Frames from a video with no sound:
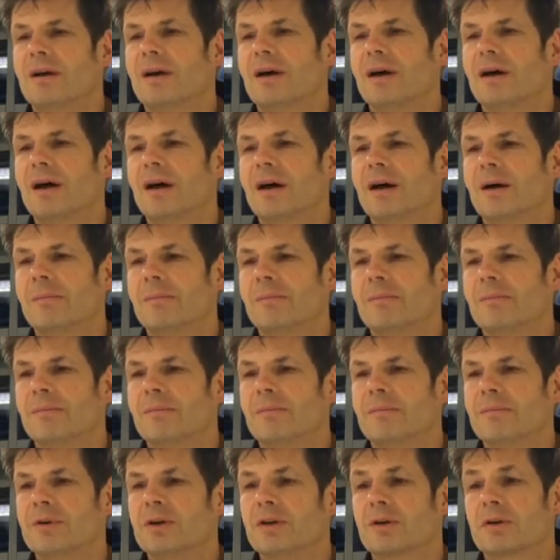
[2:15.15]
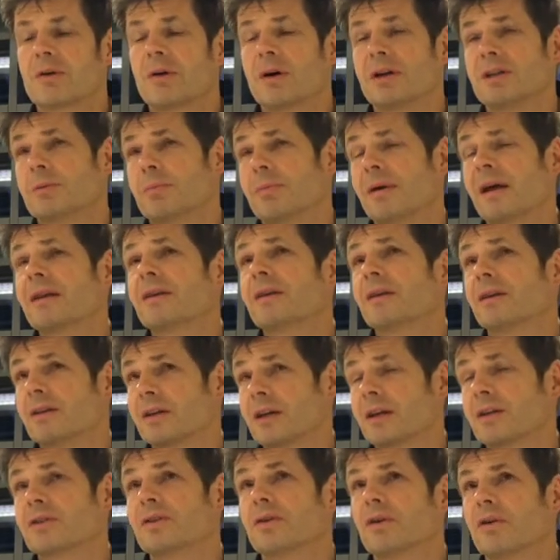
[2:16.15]
Um, you're quite dependent
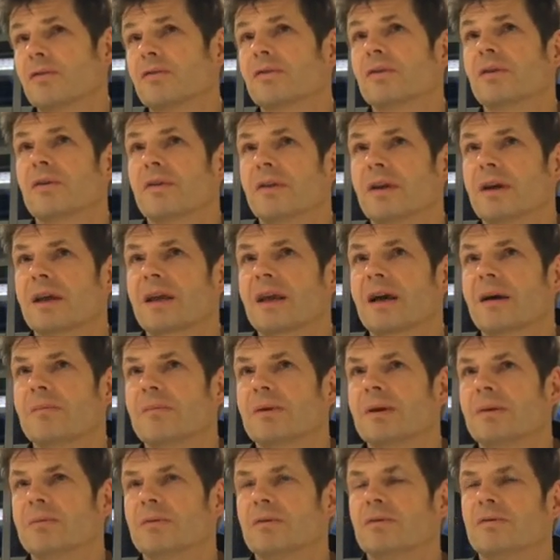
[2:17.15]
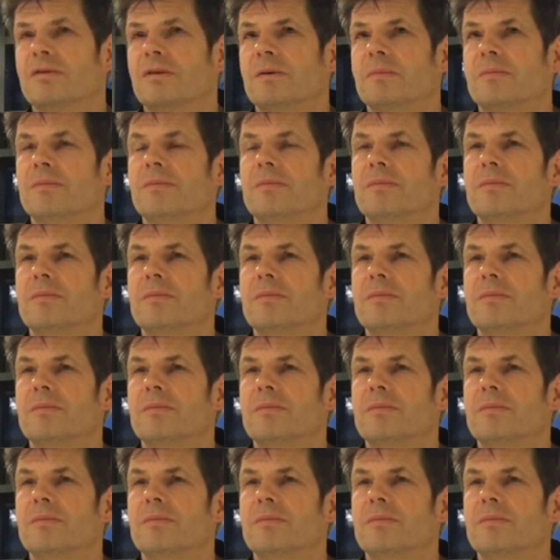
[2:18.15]
actually often on the account people for